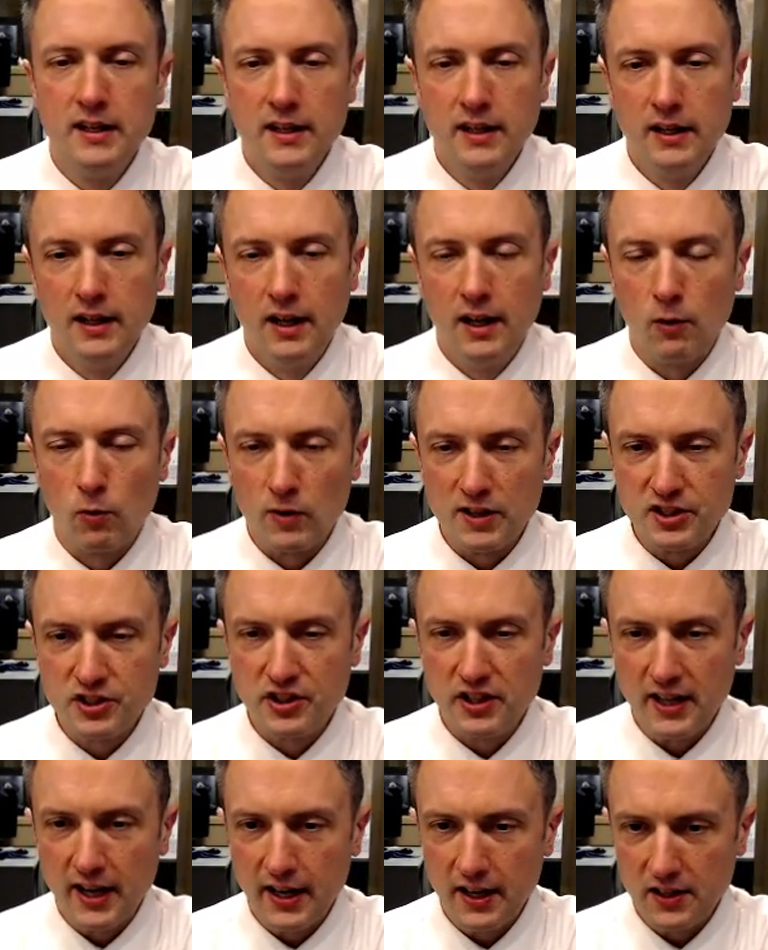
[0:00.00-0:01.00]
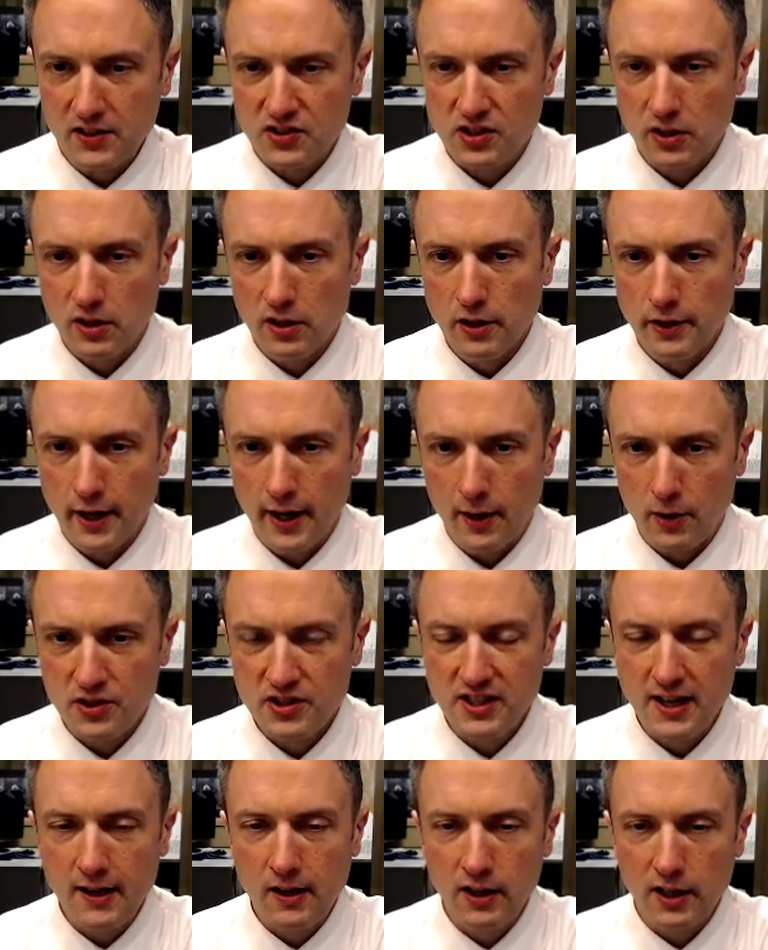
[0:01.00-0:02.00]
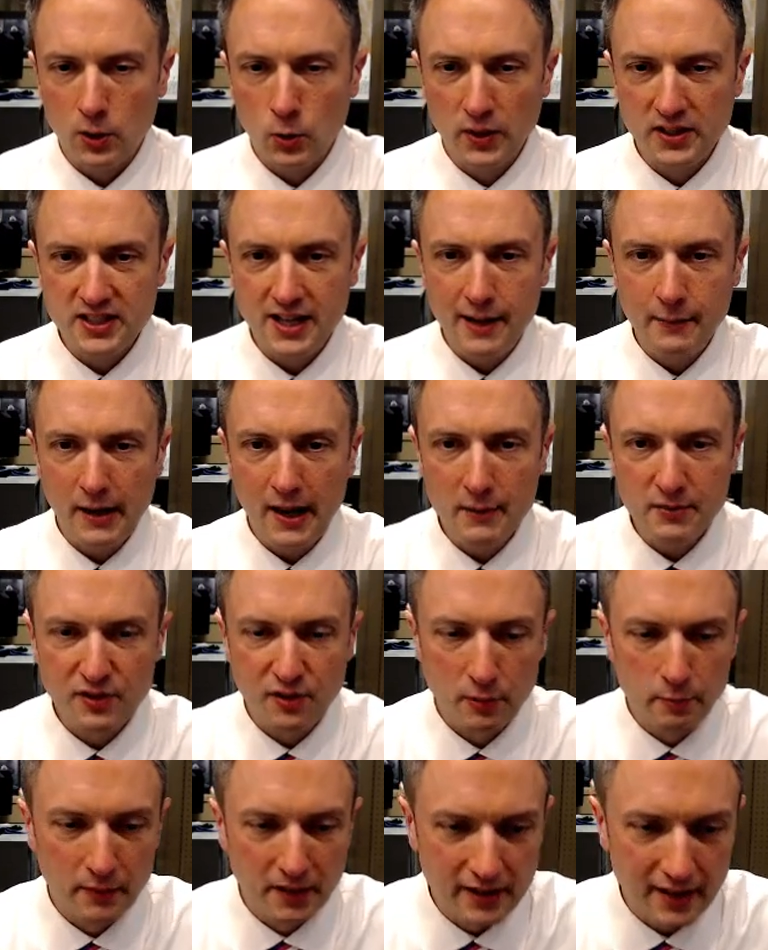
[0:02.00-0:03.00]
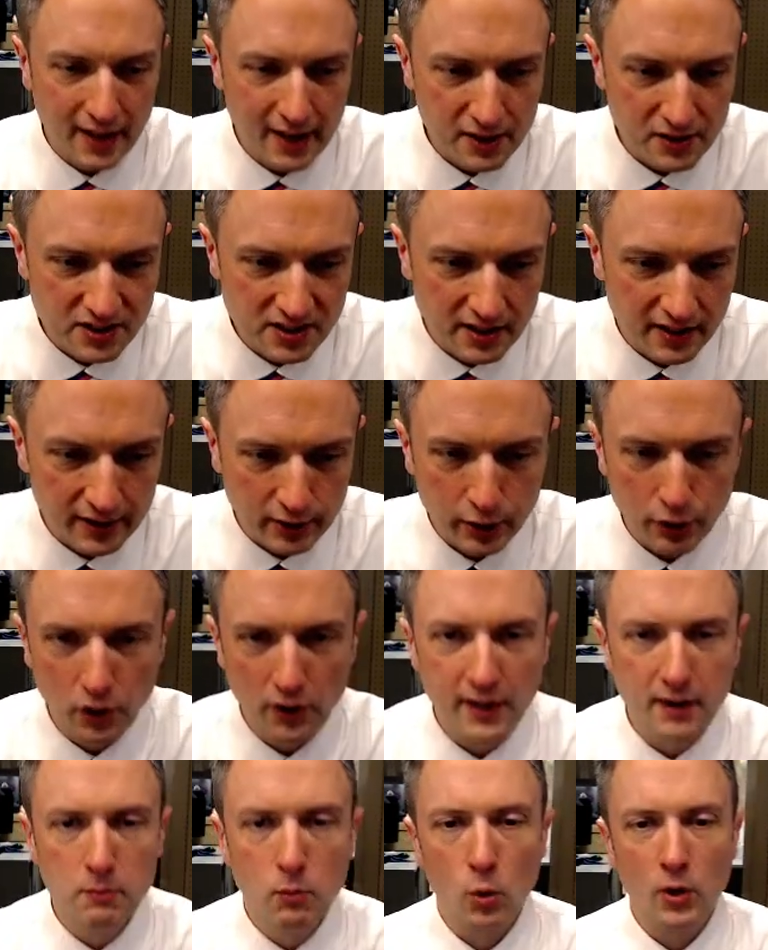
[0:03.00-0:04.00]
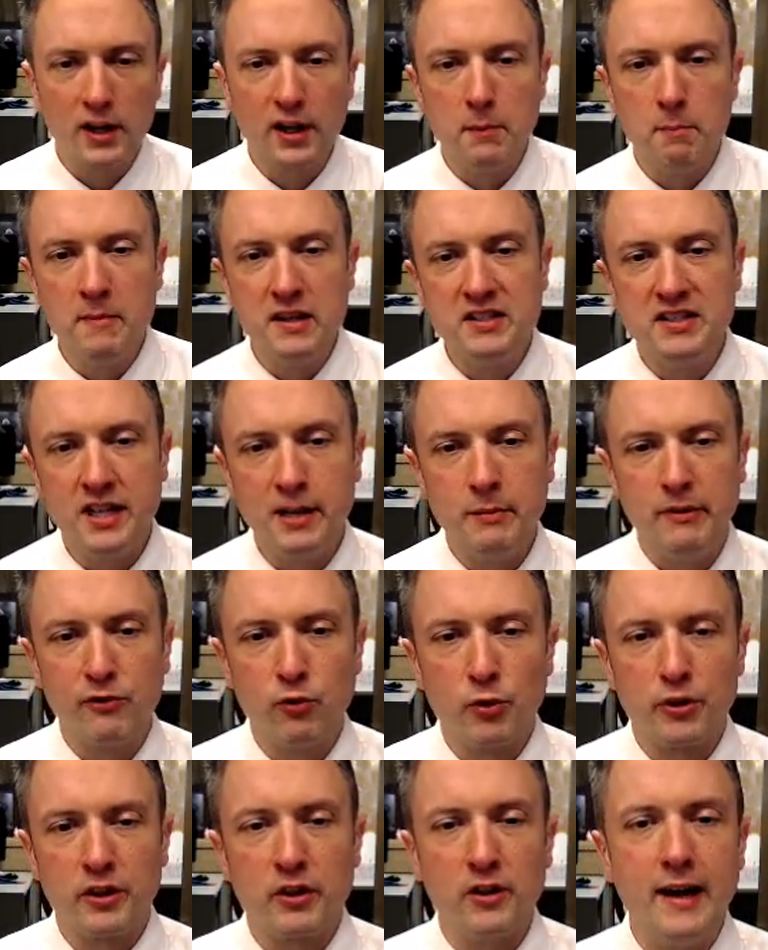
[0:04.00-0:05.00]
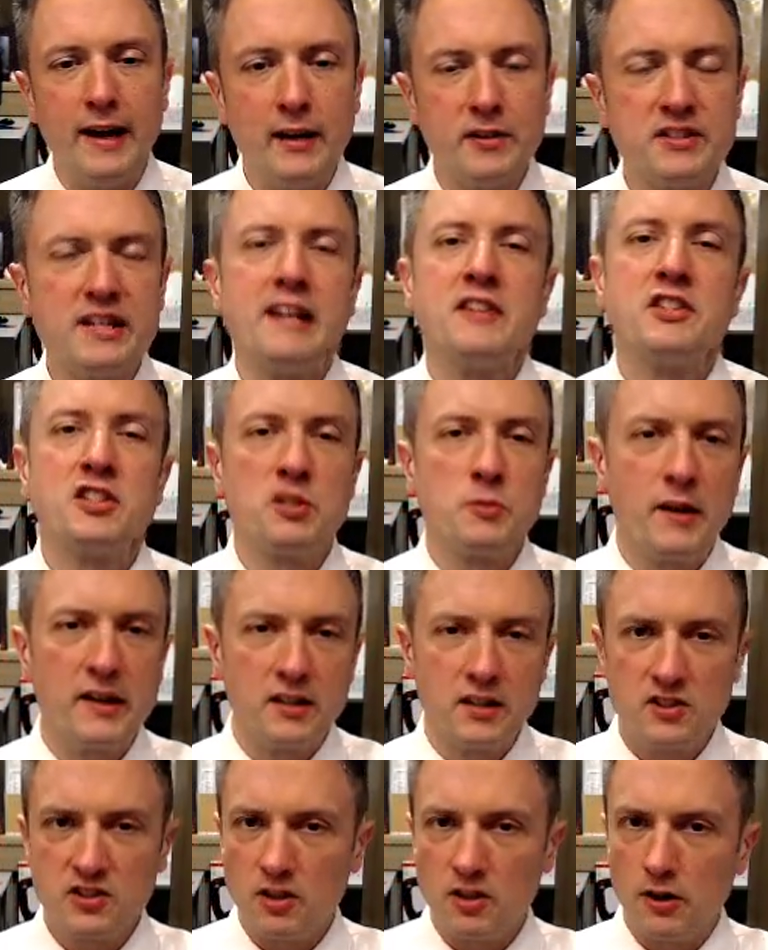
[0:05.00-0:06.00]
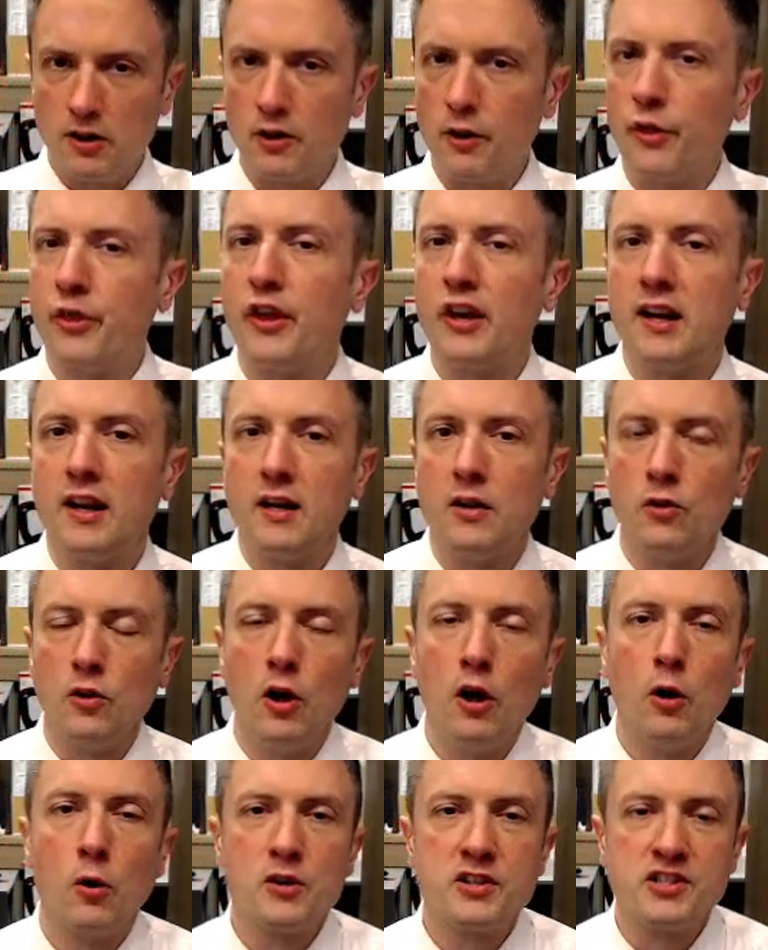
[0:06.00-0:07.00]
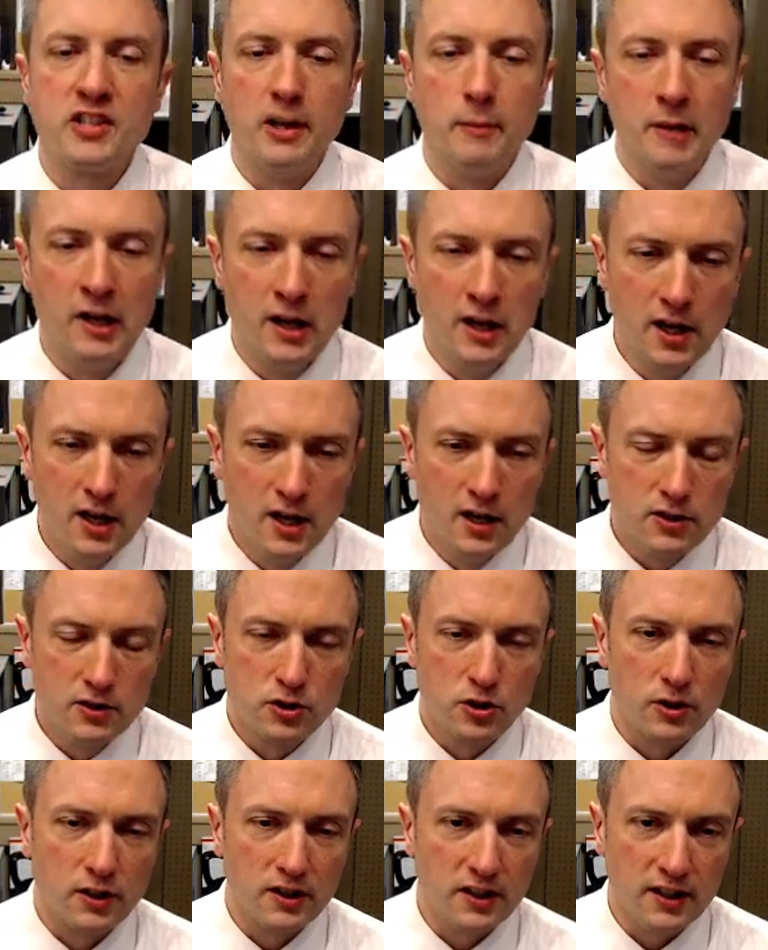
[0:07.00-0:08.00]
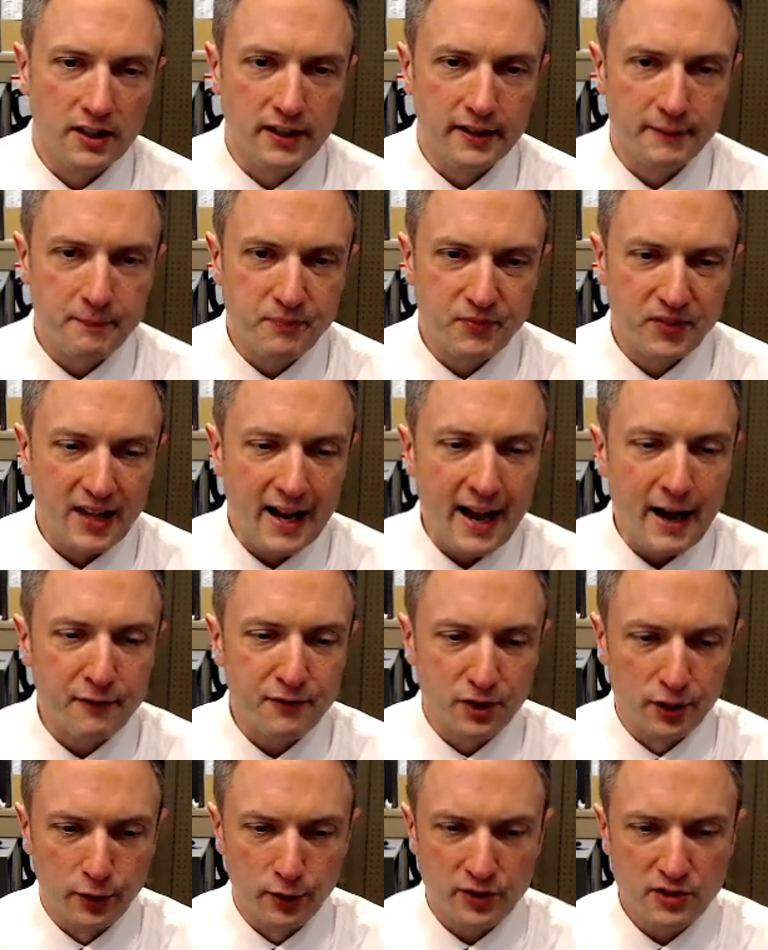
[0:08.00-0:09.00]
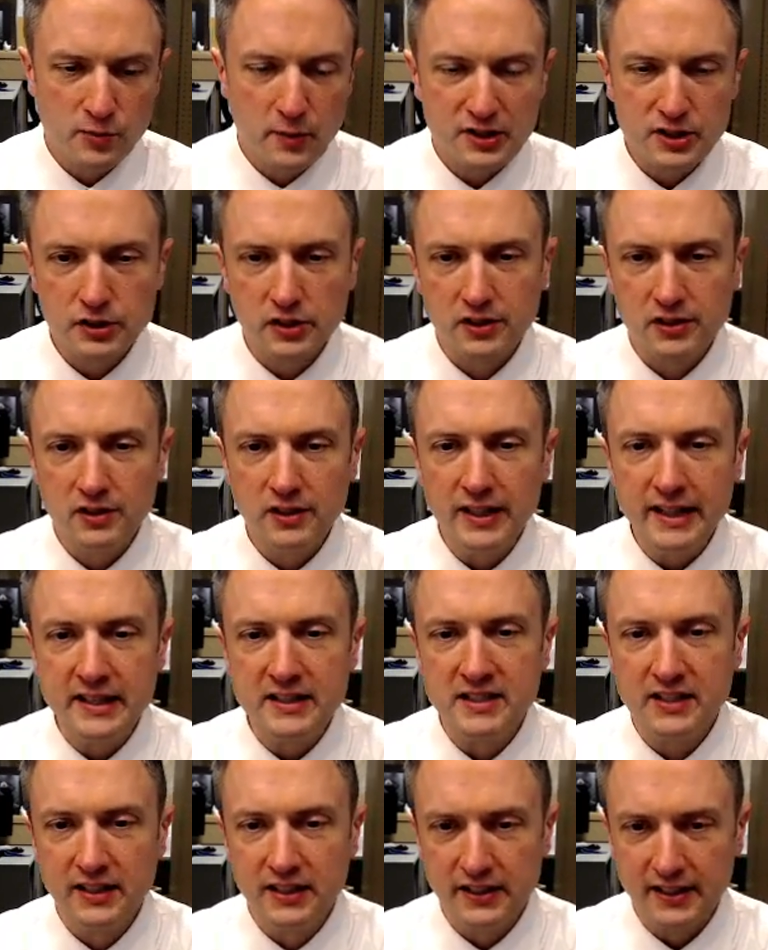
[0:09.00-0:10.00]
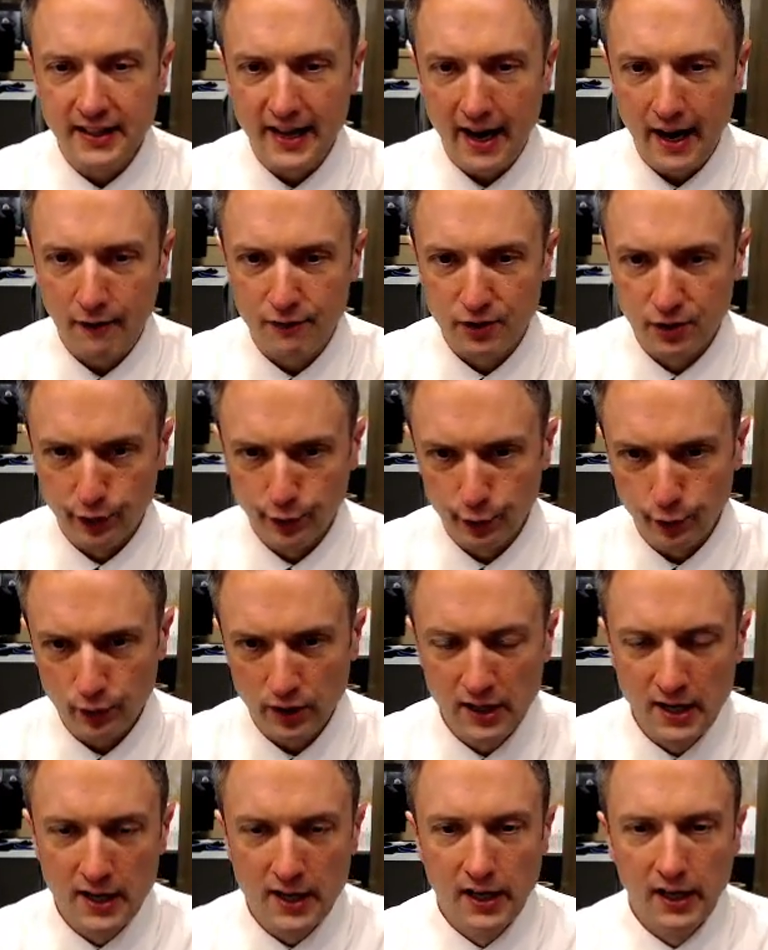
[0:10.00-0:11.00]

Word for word: Uh, reach the 80s on our Saturday. Quick time lapse from uh, Niles today. Good looking morning and midday before the clouds, as expected, started to thicken and lower some during the uh, afternoon, especially late in the afternoon.